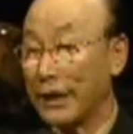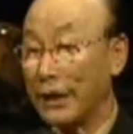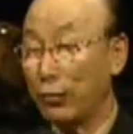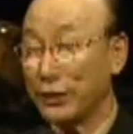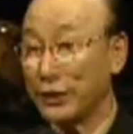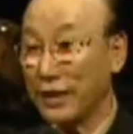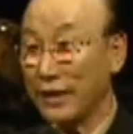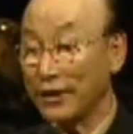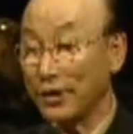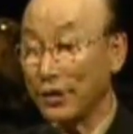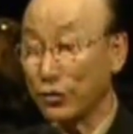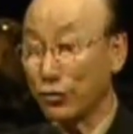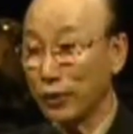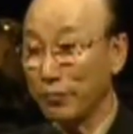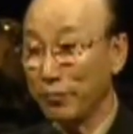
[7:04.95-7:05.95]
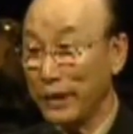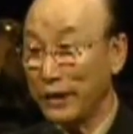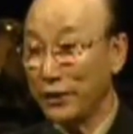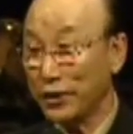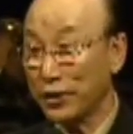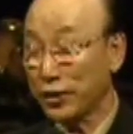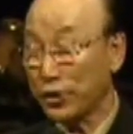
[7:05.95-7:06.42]
I was under
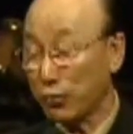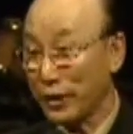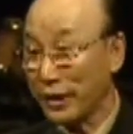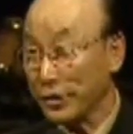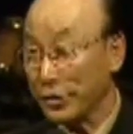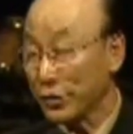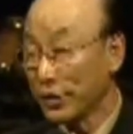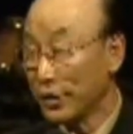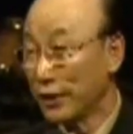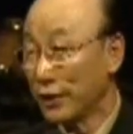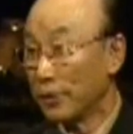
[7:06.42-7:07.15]
tremendous stress,